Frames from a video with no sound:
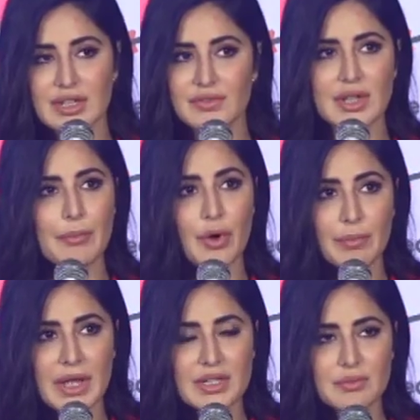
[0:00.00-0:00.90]
And if
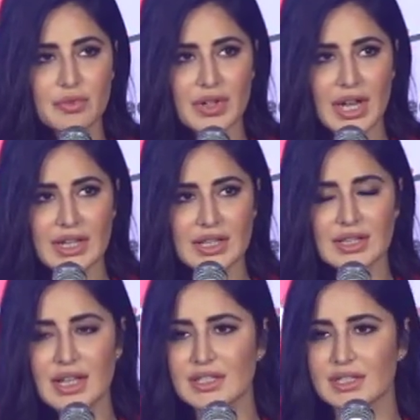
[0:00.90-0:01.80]
someone makes a movie like
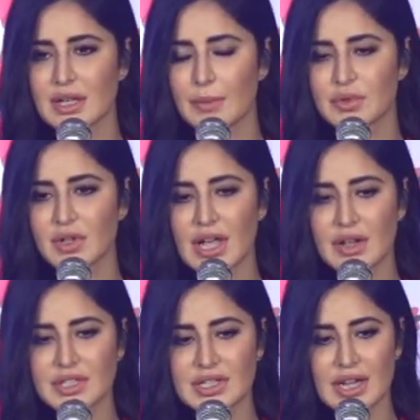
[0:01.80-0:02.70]
that, that's absolutely
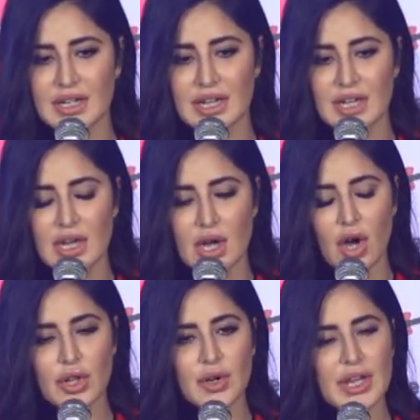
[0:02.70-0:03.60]
outstanding.
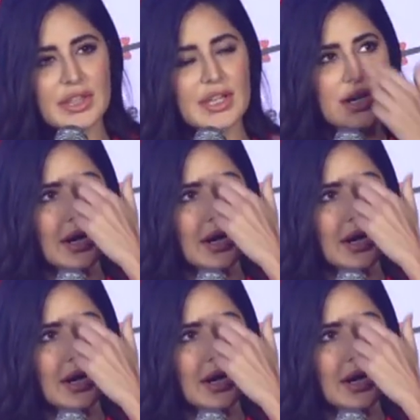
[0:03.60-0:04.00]
Although I think